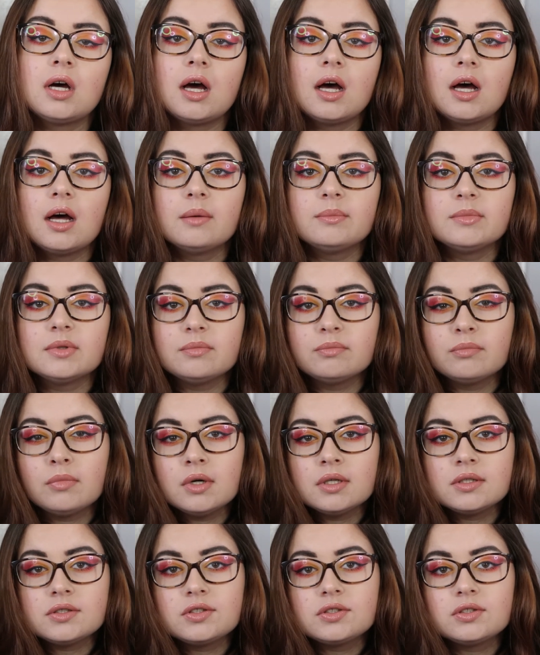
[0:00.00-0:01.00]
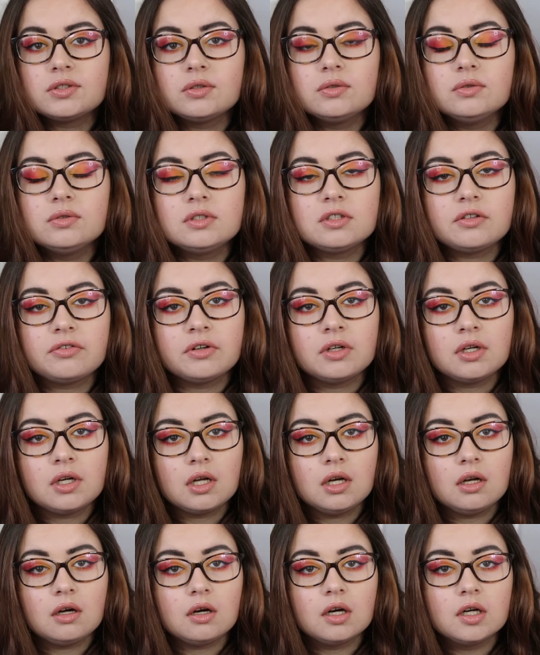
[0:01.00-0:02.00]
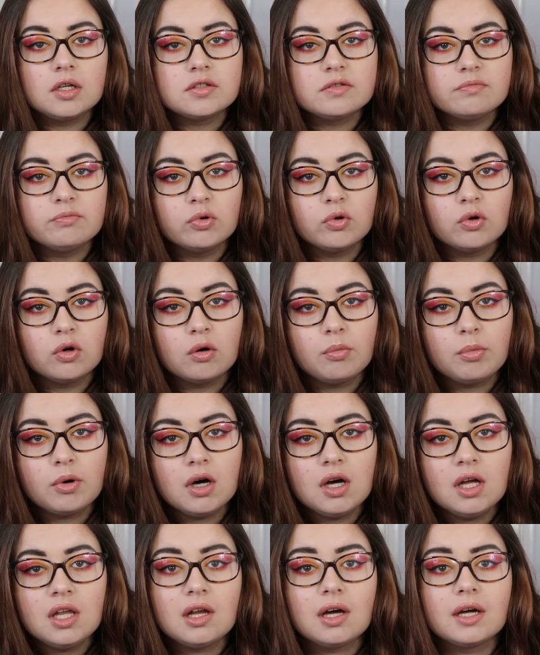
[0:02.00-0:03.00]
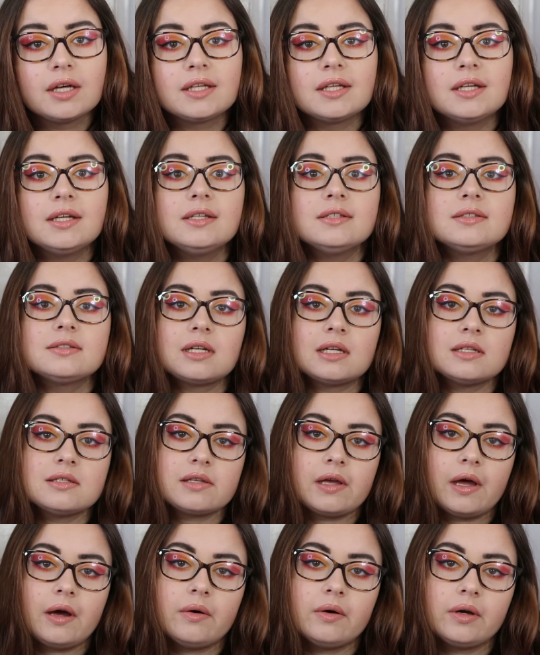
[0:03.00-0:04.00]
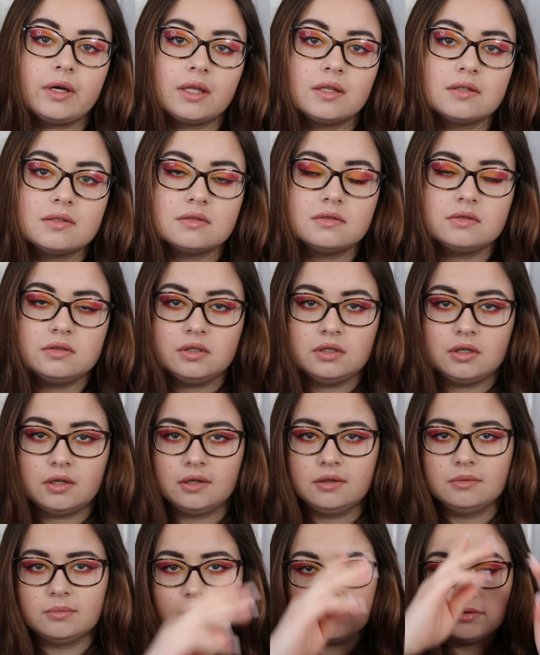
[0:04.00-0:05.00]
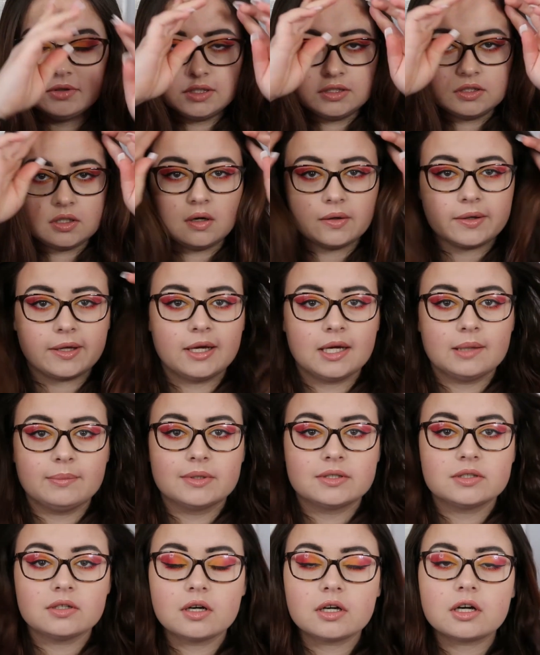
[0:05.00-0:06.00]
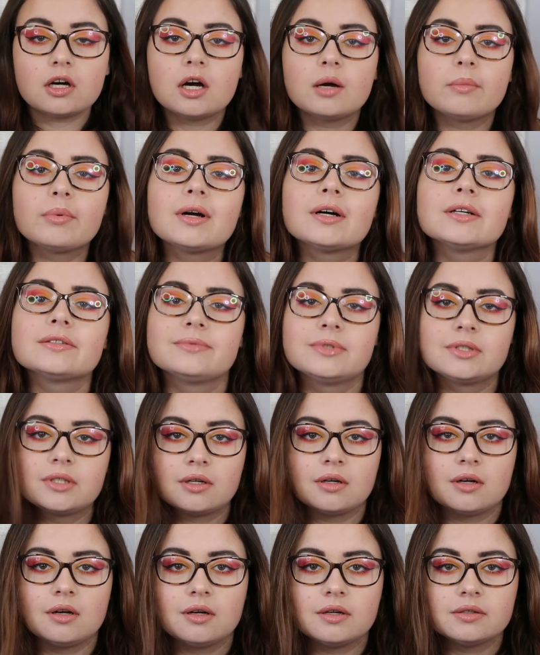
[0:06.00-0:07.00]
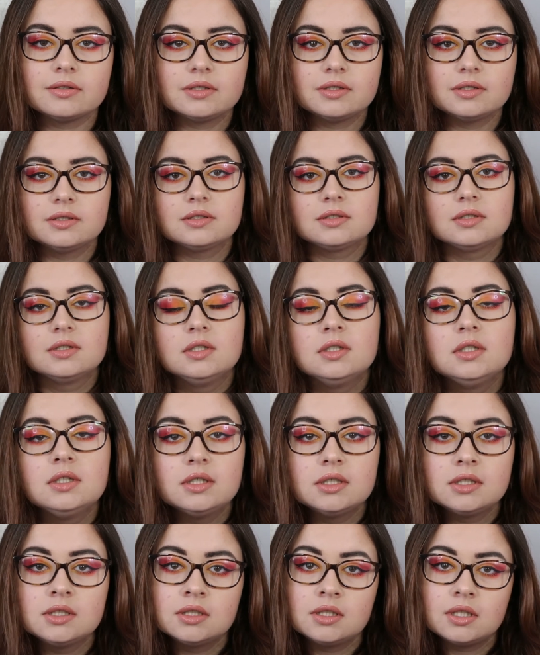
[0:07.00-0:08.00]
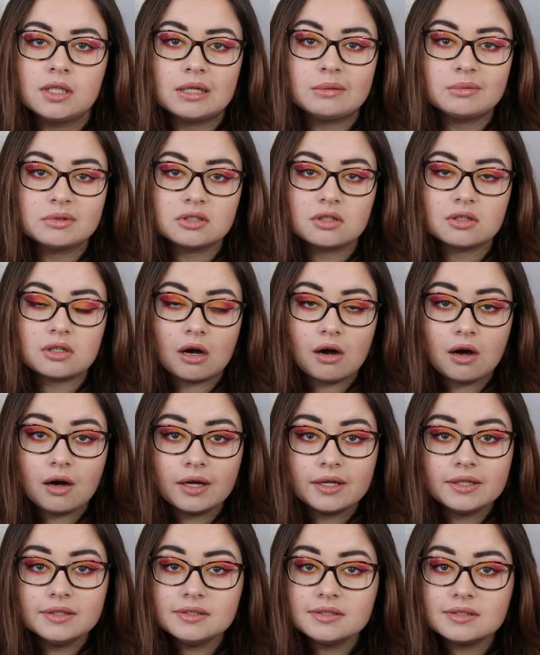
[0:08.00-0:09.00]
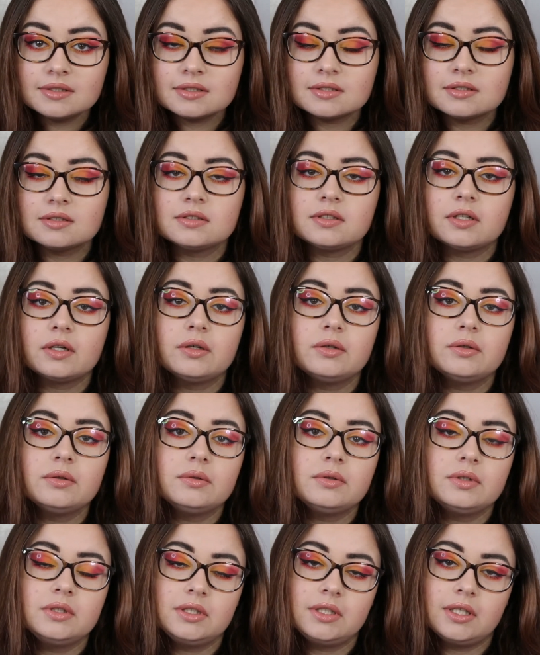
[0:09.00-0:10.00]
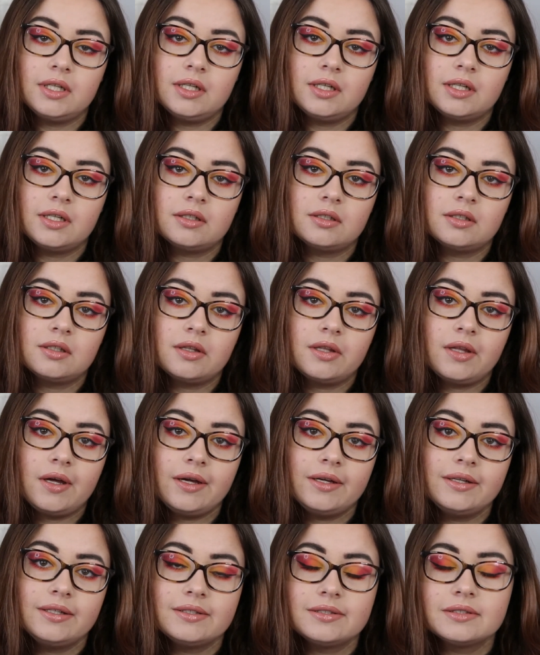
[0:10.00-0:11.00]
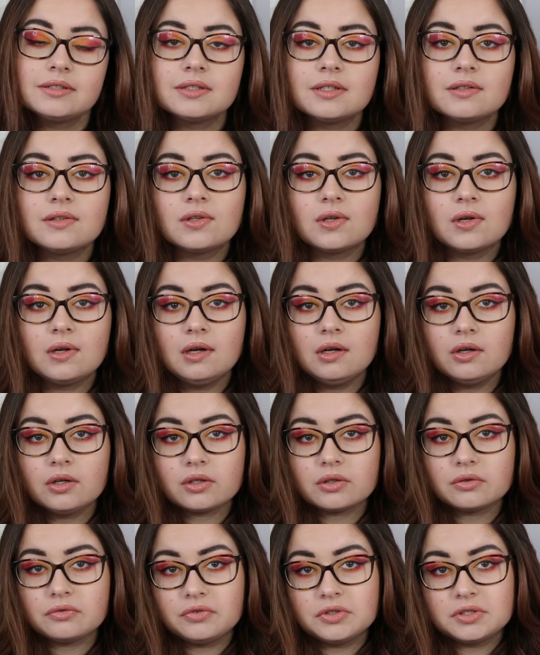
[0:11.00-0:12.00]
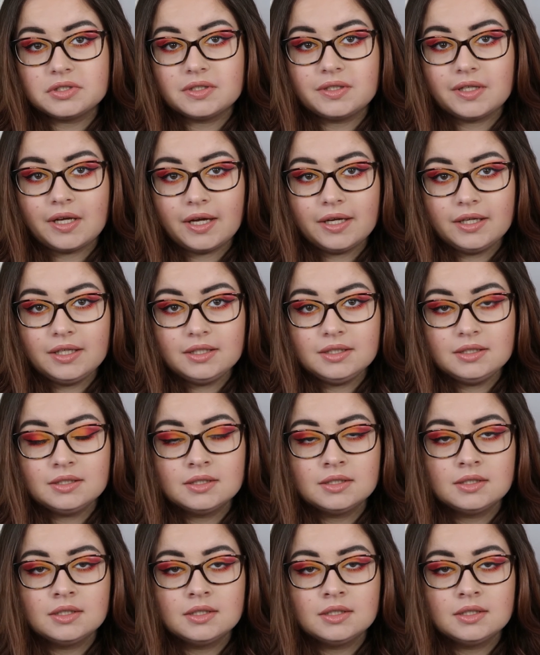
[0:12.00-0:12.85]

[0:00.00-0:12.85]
It might suit different colour eyes more, but I like it. It stands out against, you know, my really dark hair, my dark eyebrows, my dark glasses, and my dark eyes. So yeah, that is the look for today.